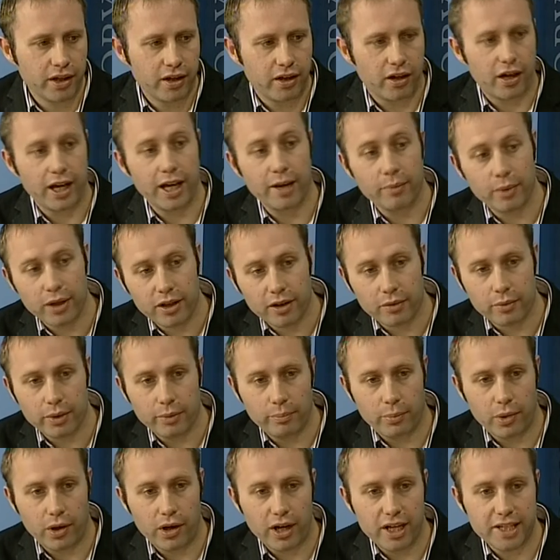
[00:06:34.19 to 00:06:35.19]
I am a little bit
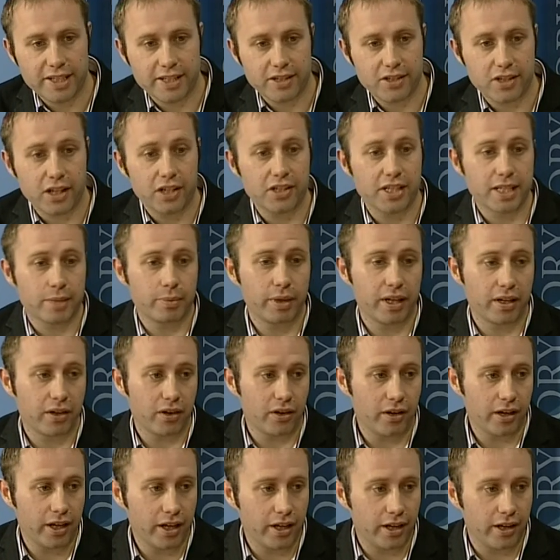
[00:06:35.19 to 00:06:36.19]
biased because I just about
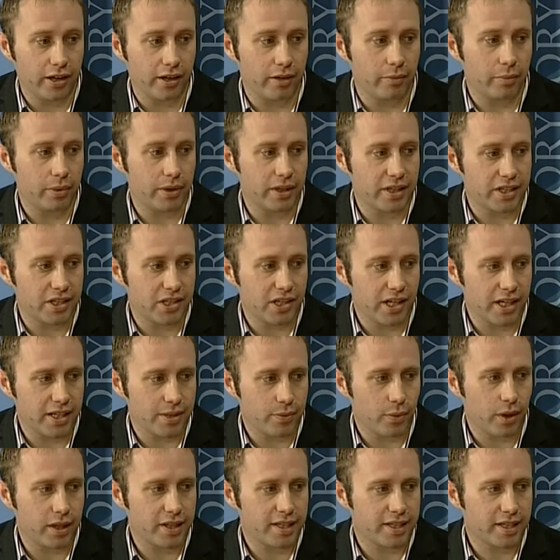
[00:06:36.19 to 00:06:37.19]
got hit in a police chase
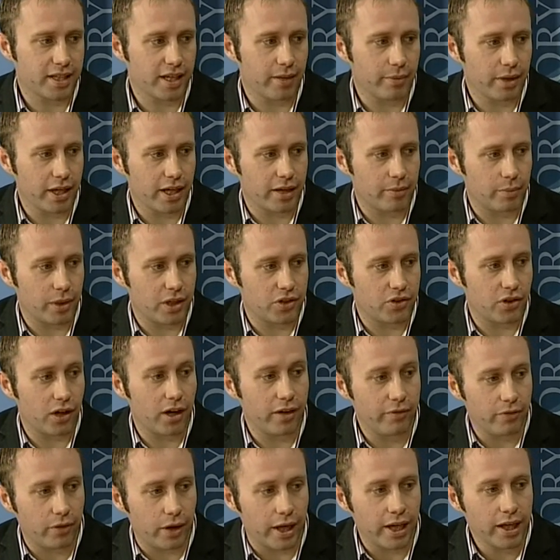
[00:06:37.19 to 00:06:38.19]
once coming out of my
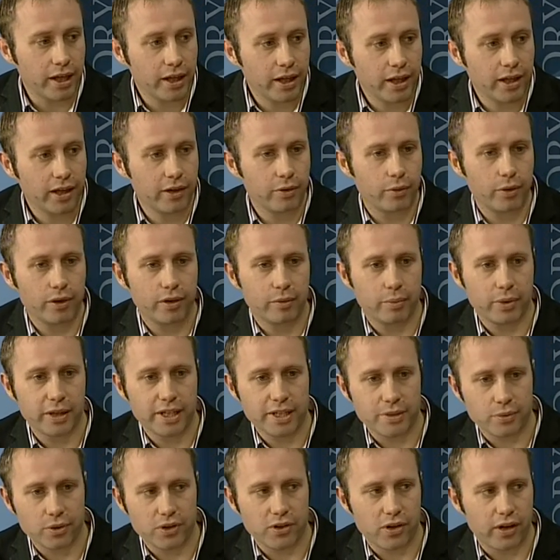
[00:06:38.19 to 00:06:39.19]
driveway where the
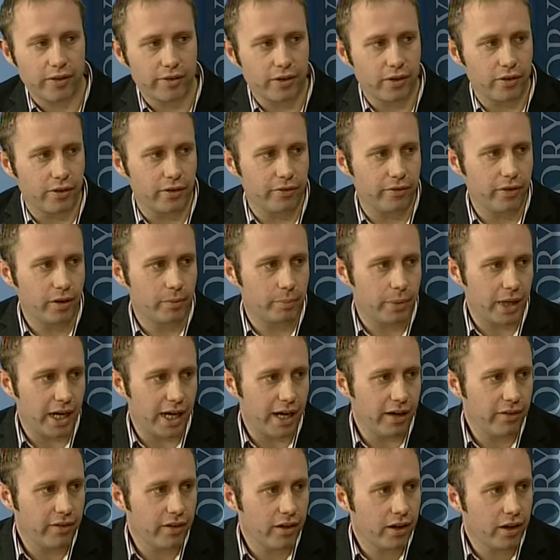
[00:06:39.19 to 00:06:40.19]
police were driving on the
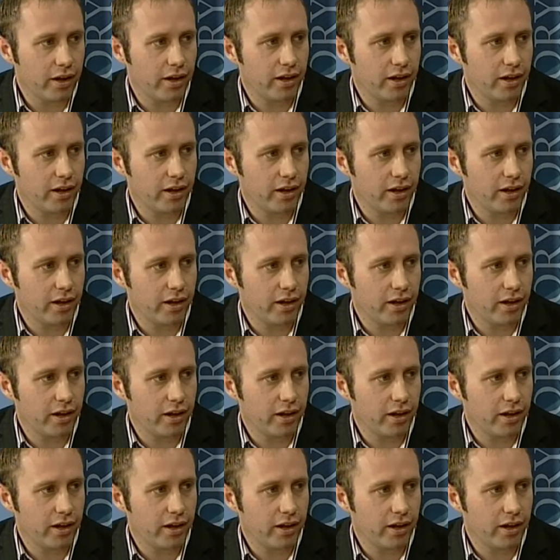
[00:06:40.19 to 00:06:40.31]
footpath,